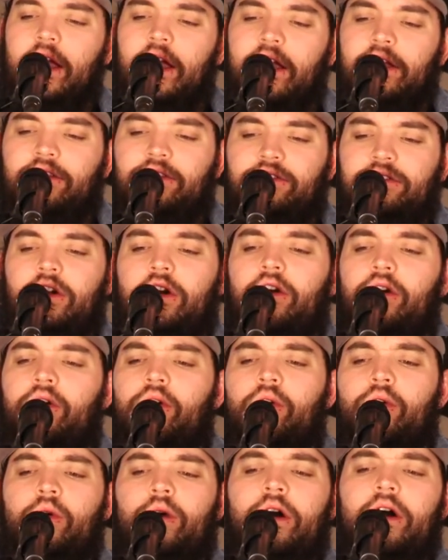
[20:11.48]
And
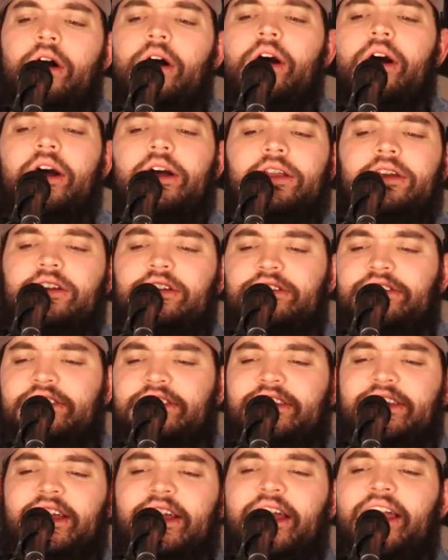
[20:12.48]
oh, what a
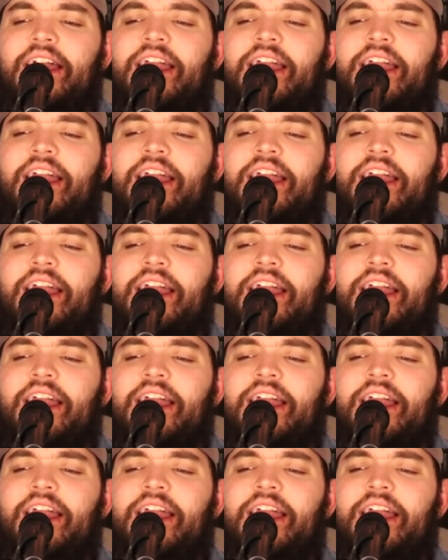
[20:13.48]
Savior.